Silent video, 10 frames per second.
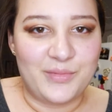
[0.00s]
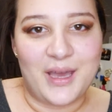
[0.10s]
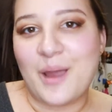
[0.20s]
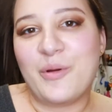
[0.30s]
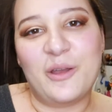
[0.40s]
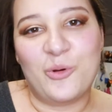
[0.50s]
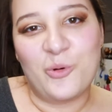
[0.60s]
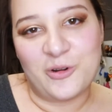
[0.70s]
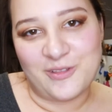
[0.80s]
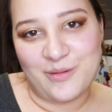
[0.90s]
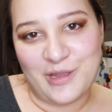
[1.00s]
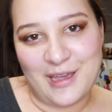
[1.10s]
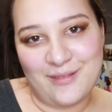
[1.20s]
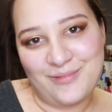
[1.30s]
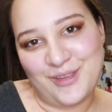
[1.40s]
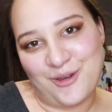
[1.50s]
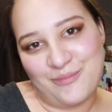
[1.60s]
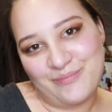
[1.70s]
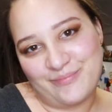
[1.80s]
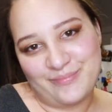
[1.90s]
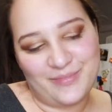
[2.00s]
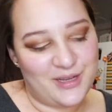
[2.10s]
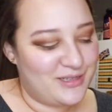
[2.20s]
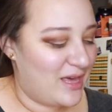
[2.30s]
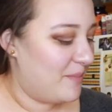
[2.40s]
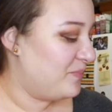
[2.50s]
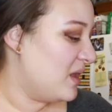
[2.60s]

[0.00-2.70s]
But I probably won't order them again, so there's that.